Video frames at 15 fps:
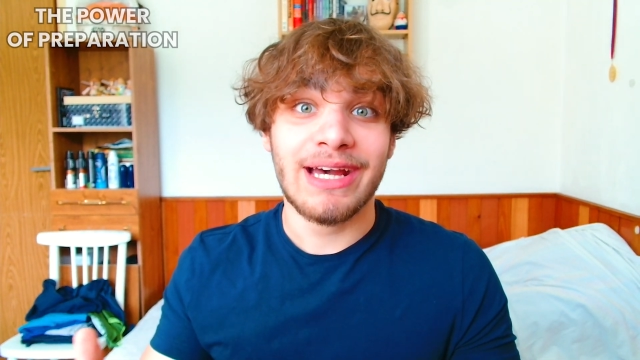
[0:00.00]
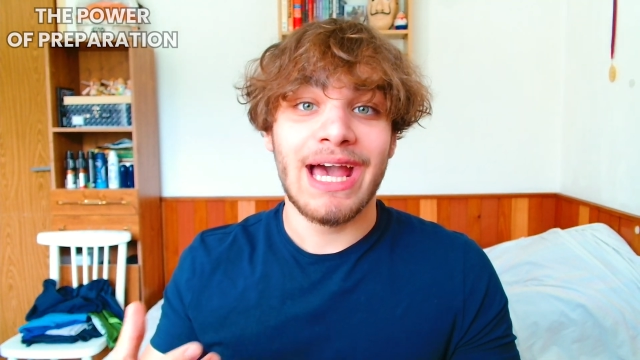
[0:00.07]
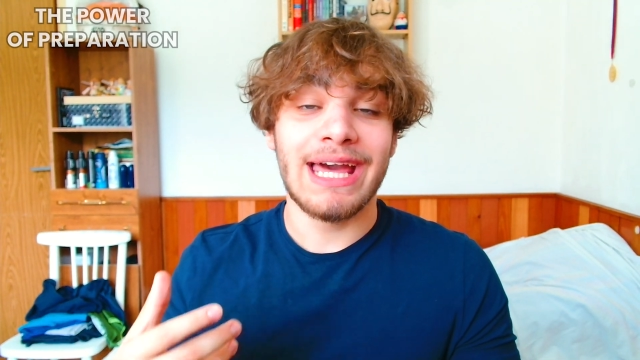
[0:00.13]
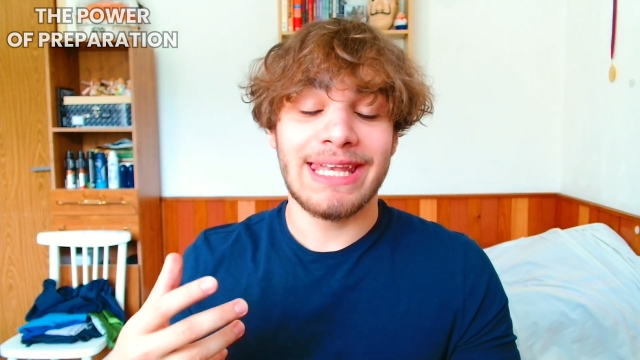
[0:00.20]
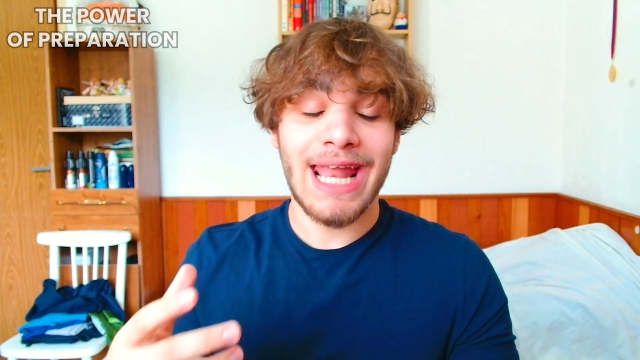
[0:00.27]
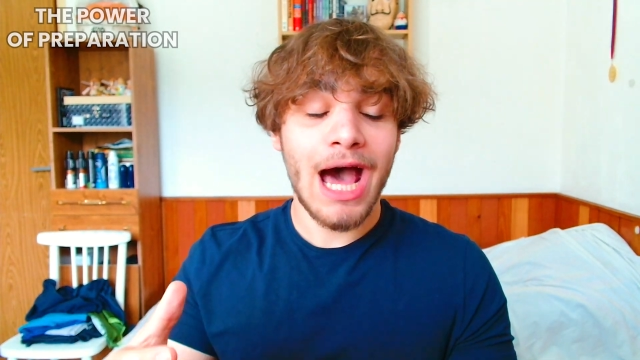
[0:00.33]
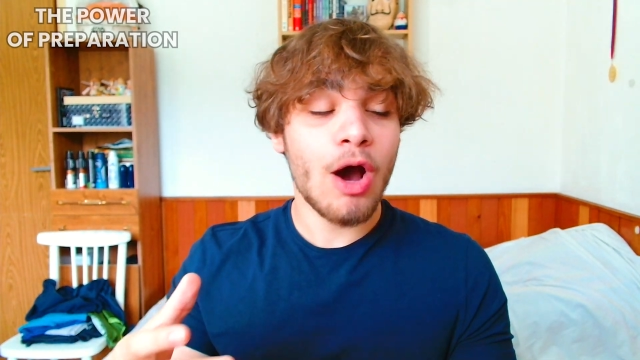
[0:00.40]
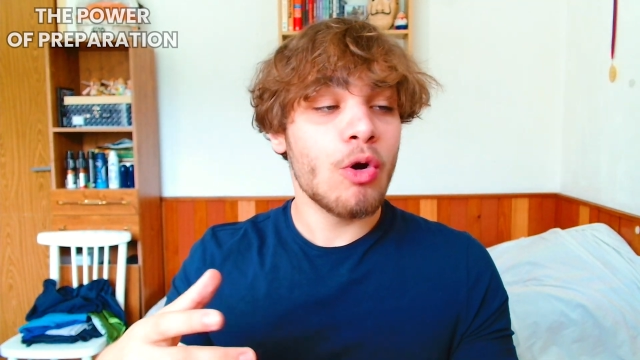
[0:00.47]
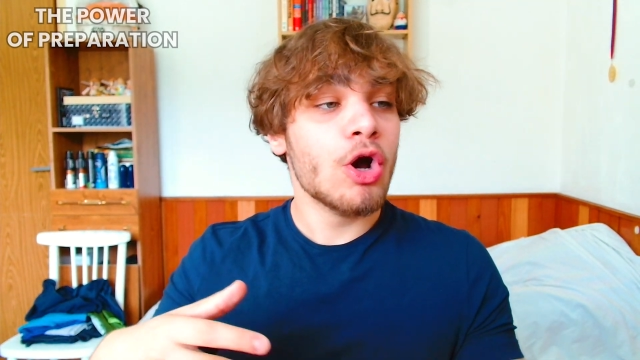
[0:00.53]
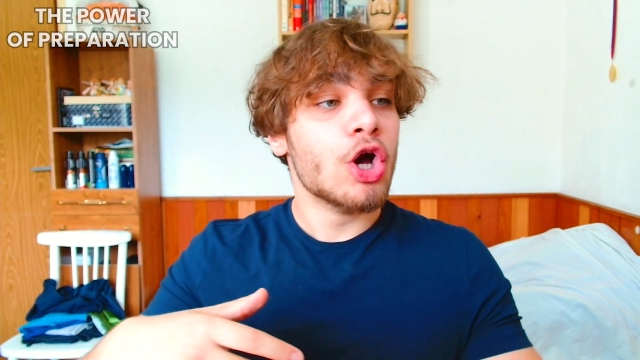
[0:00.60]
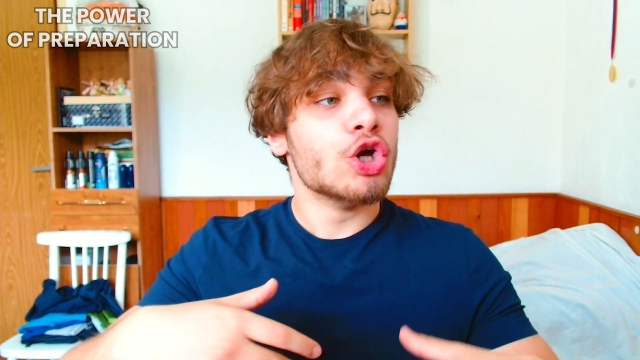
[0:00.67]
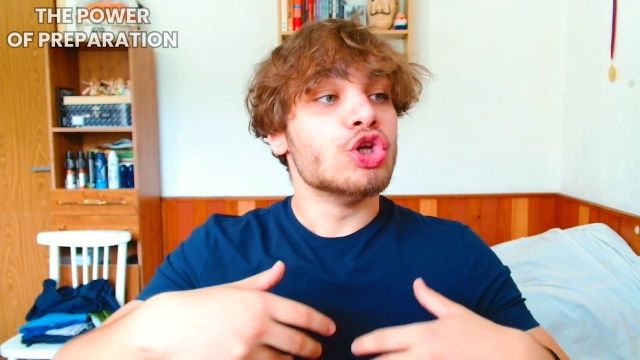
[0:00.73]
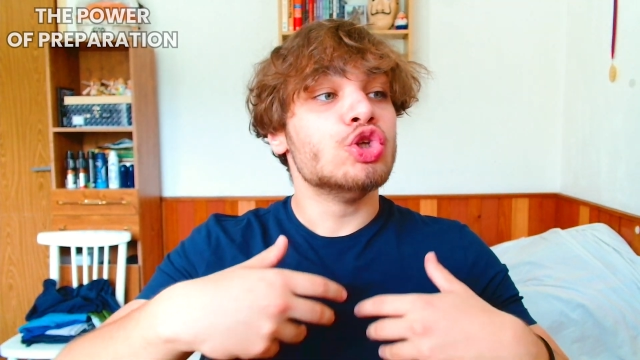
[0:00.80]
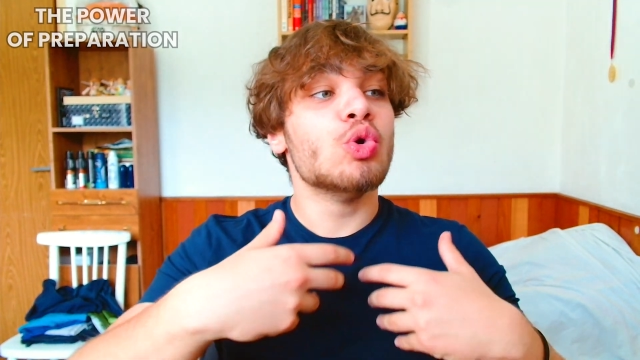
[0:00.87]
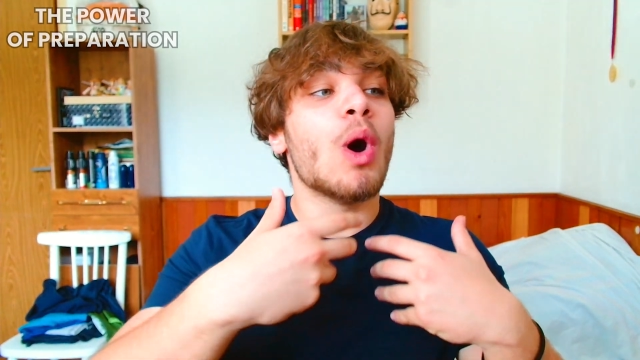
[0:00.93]
and now
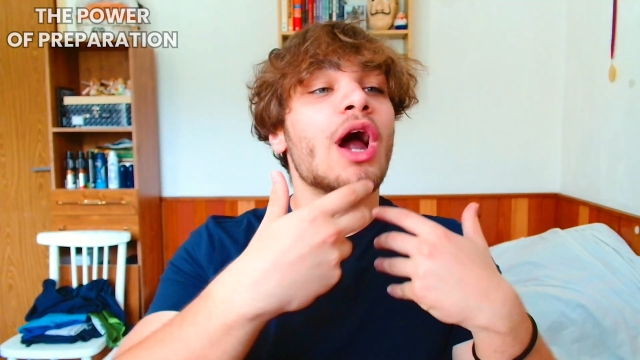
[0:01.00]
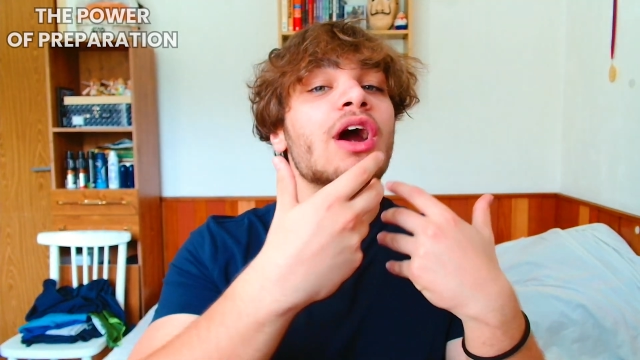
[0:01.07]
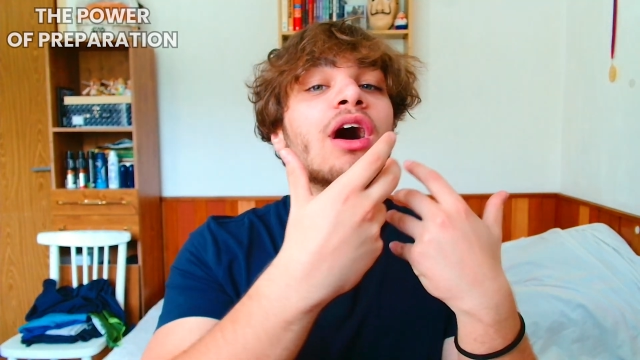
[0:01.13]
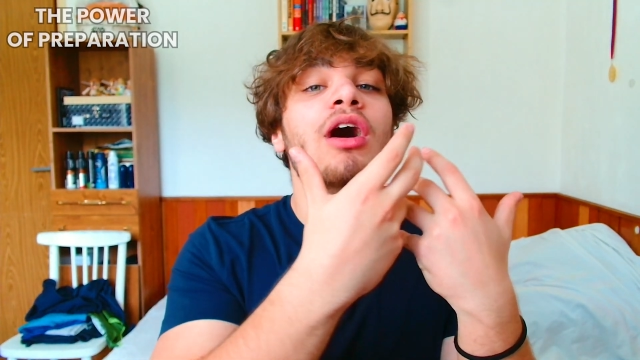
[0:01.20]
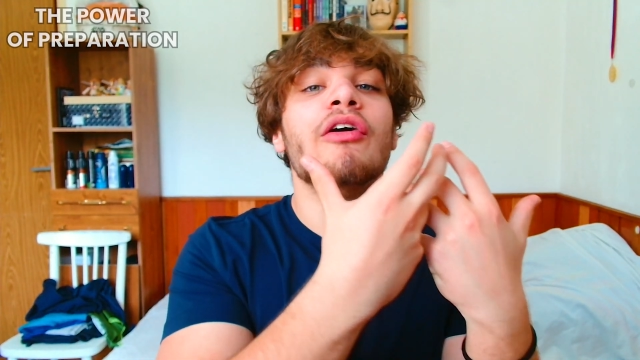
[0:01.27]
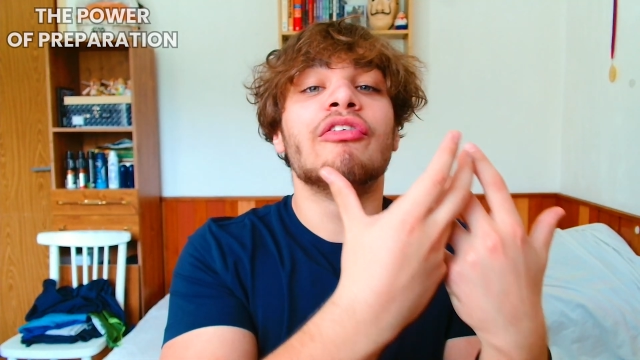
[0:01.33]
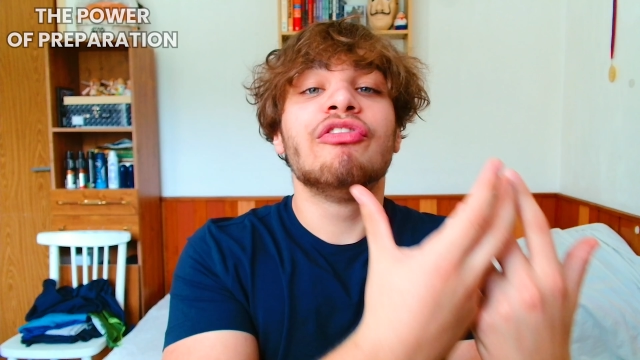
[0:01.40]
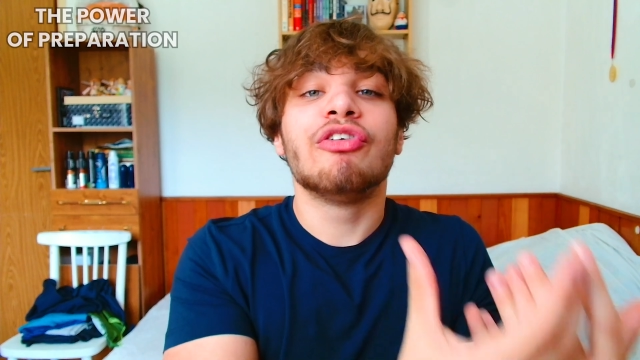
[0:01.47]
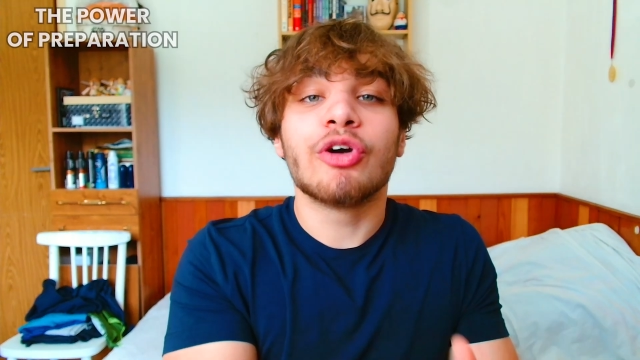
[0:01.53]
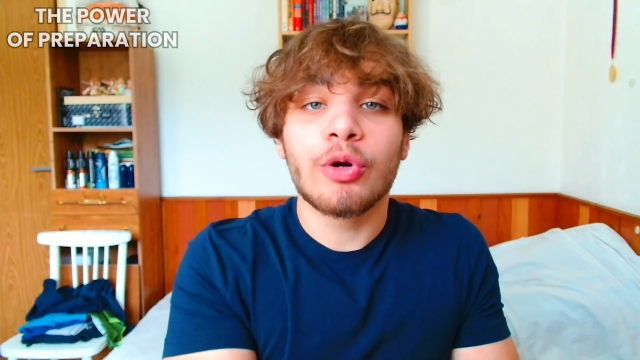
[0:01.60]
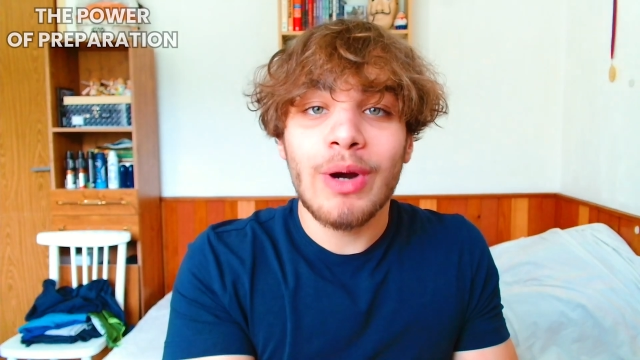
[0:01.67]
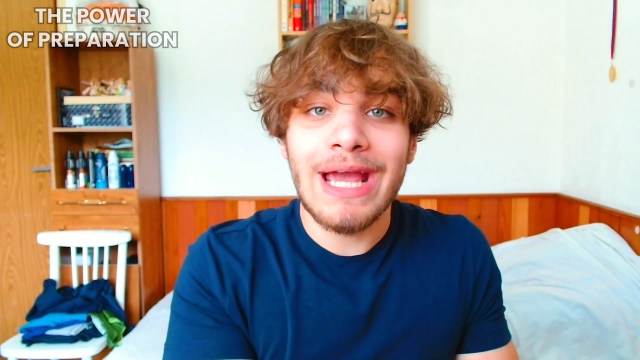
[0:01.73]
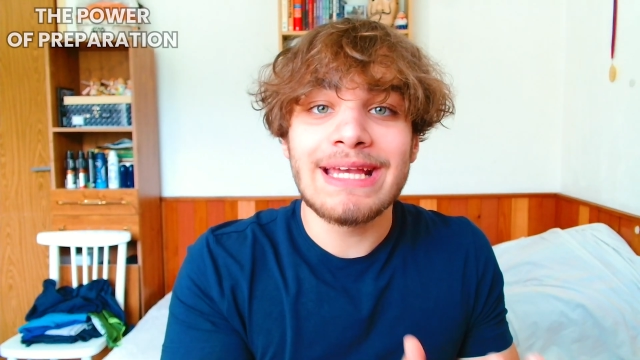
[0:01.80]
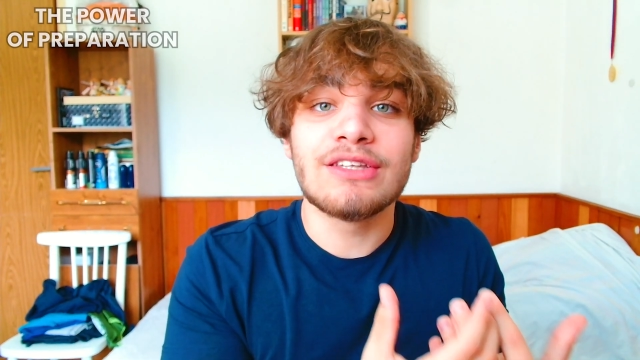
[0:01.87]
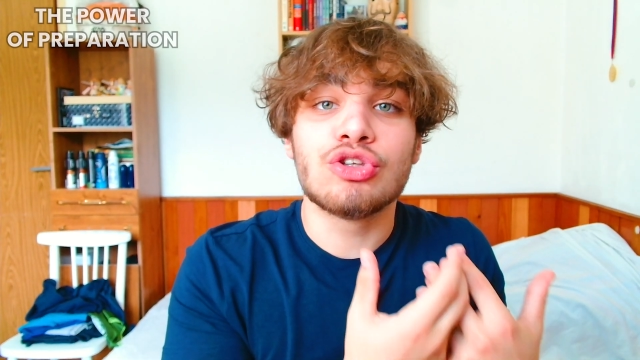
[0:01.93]
you are
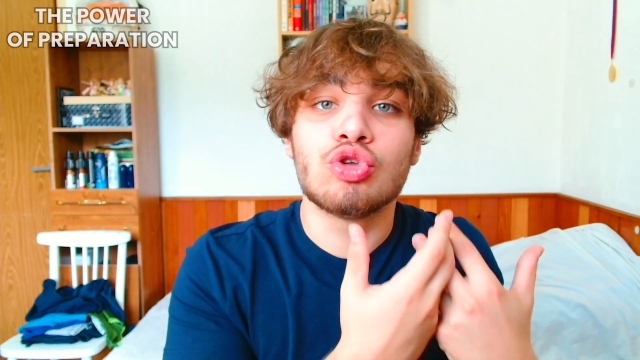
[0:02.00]
afraid